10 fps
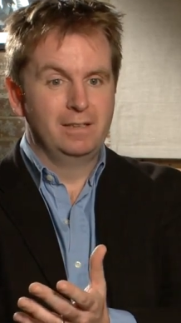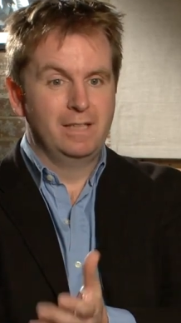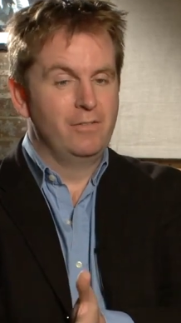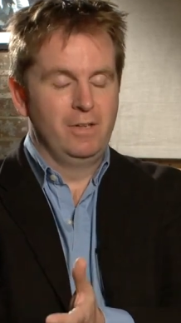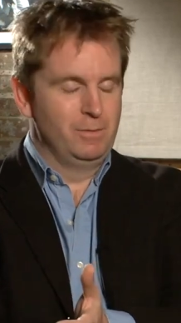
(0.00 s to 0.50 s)

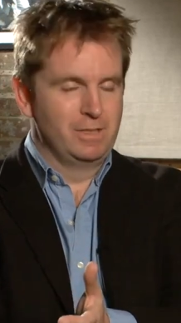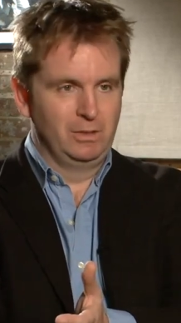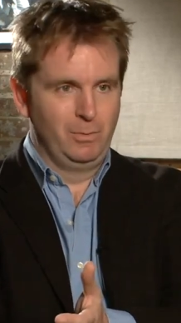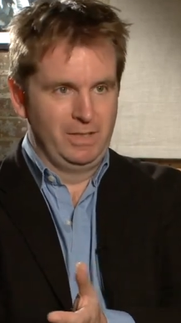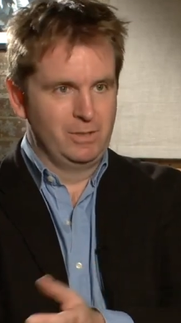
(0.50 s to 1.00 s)
given it was
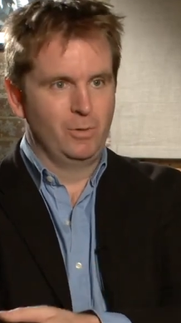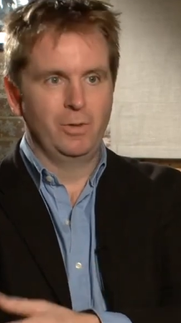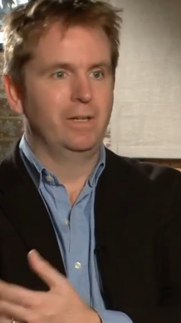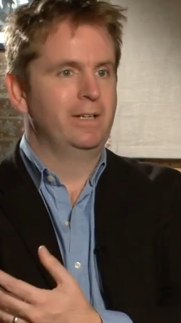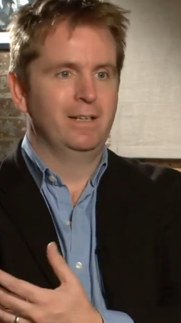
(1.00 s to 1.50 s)
such a big
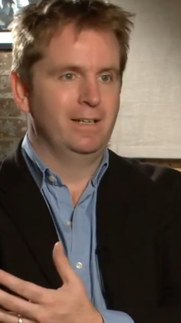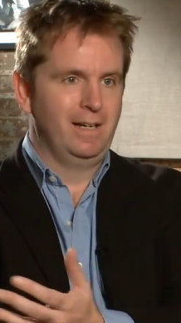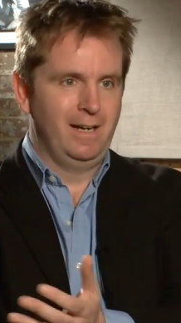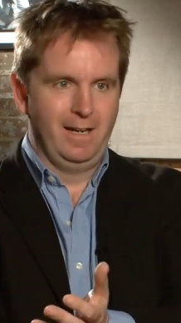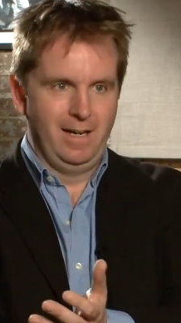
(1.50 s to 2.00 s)
story,
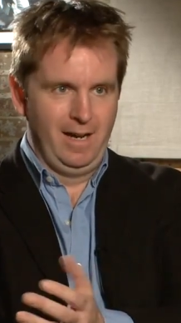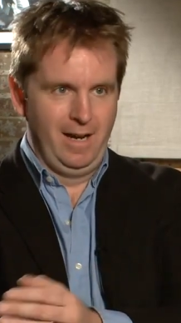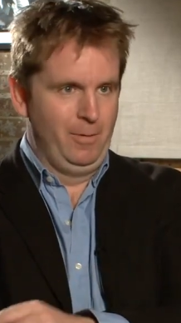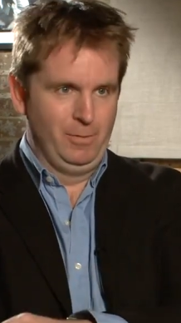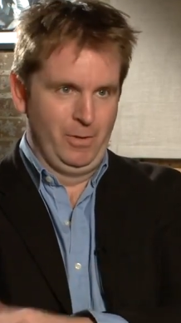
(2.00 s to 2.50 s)

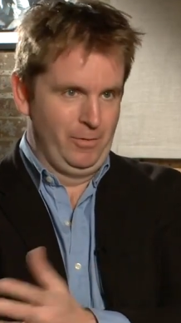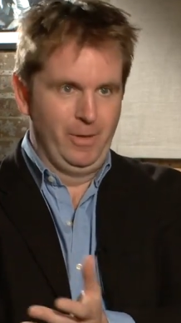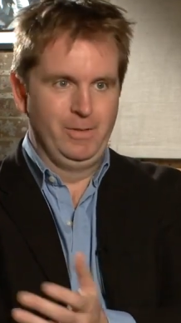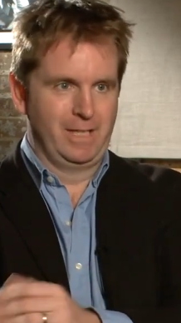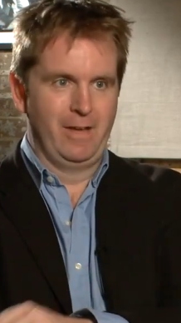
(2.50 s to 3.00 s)
I was on the
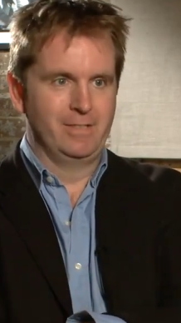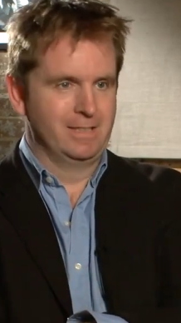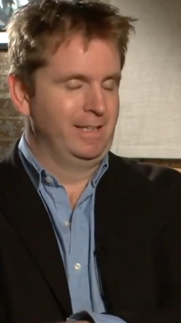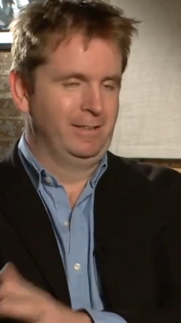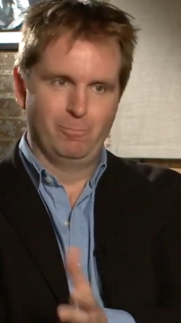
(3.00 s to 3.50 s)
phone to Gavin
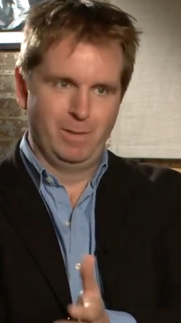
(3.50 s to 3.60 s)
saying,